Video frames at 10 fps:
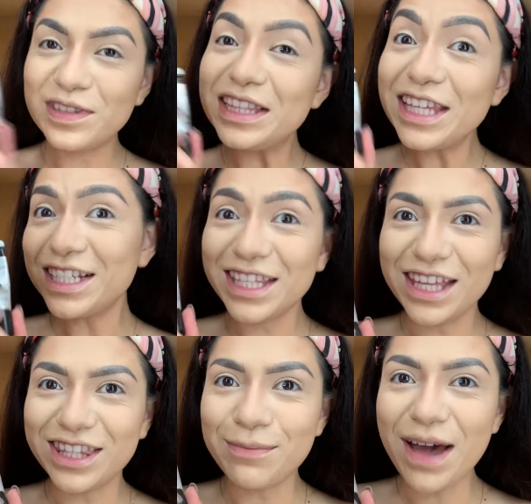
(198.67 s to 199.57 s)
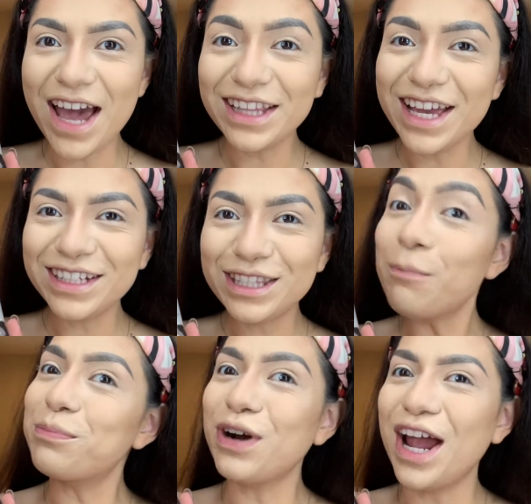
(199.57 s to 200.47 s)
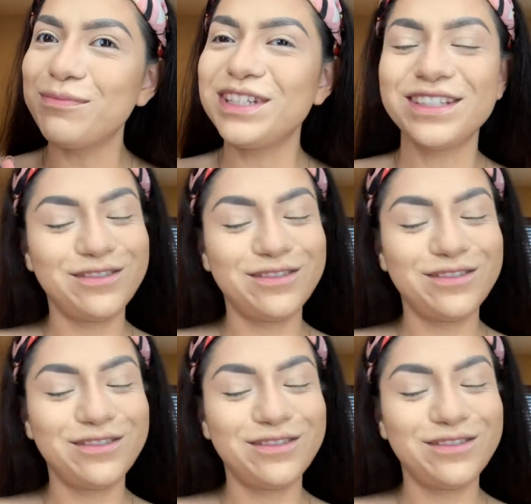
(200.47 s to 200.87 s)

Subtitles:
let's get them eyelids primed